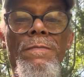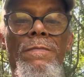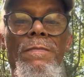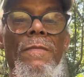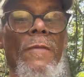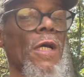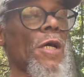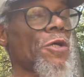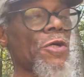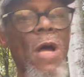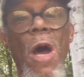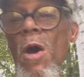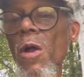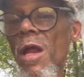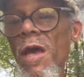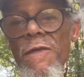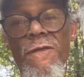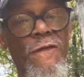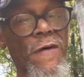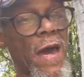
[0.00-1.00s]
Because y'all
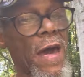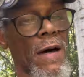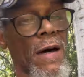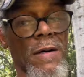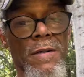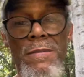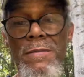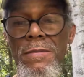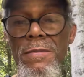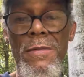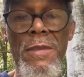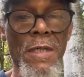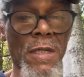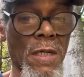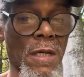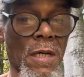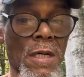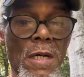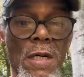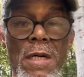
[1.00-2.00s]
ain't fair.
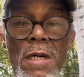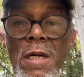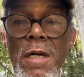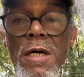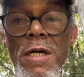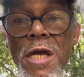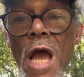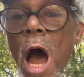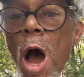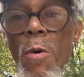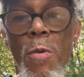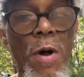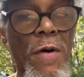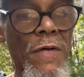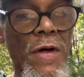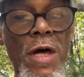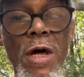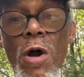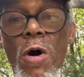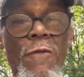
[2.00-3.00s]
Y'all rather
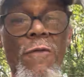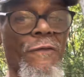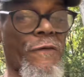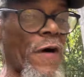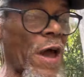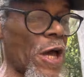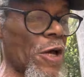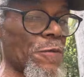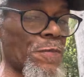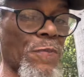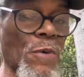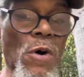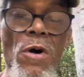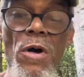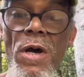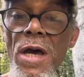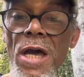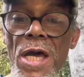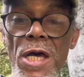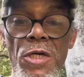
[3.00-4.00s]
get on Facebook
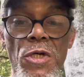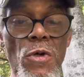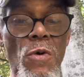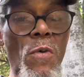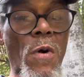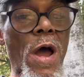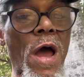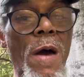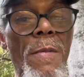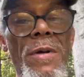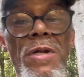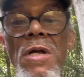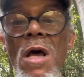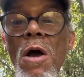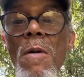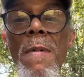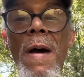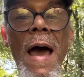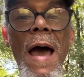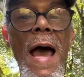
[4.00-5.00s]
or Instagram and talk
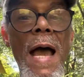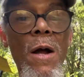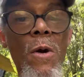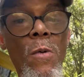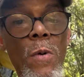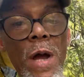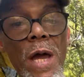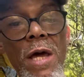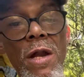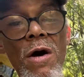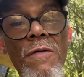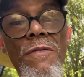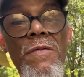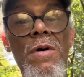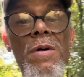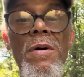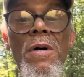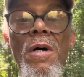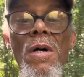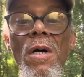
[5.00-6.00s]
about how great of
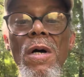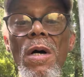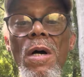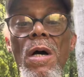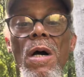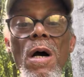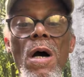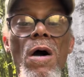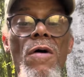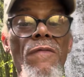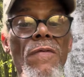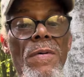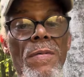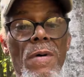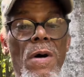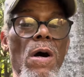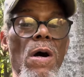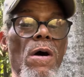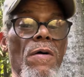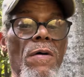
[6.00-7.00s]
a of
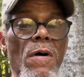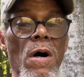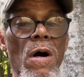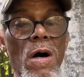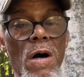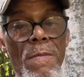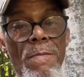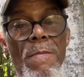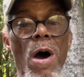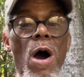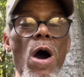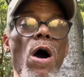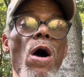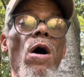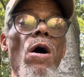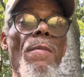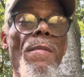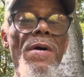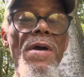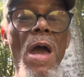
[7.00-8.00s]
a, a, a
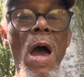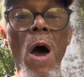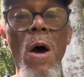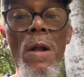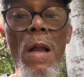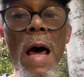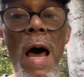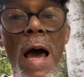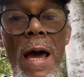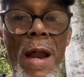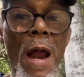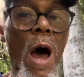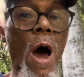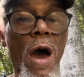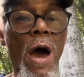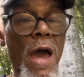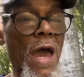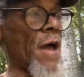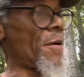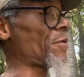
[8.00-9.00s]
mom or y'all lying.
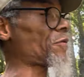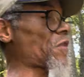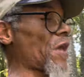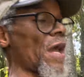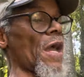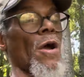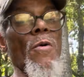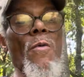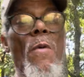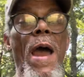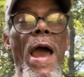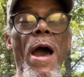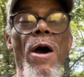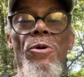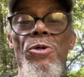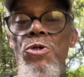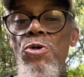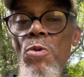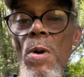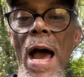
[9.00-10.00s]
All, everything
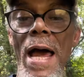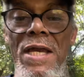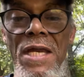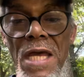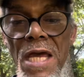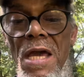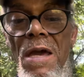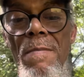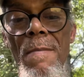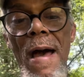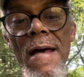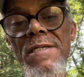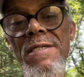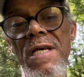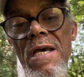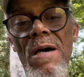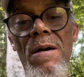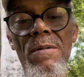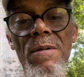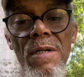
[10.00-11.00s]
around you, I did
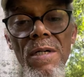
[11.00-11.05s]
myself.